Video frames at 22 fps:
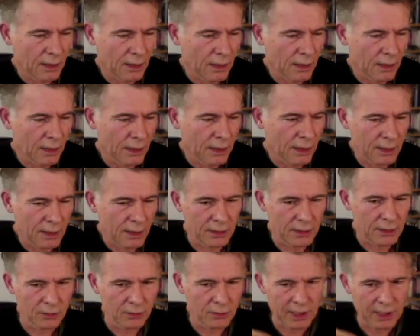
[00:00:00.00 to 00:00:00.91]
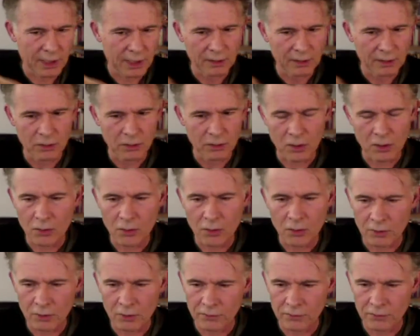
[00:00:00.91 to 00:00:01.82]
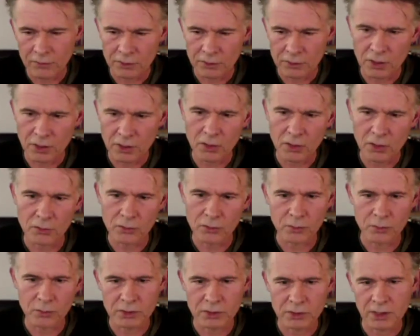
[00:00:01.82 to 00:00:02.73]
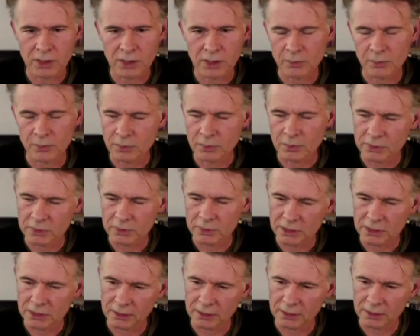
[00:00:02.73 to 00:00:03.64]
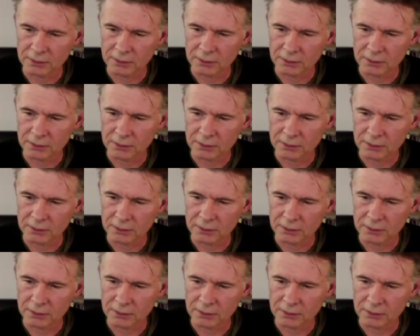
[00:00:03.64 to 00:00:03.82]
and then you let go of the tone which comes with that.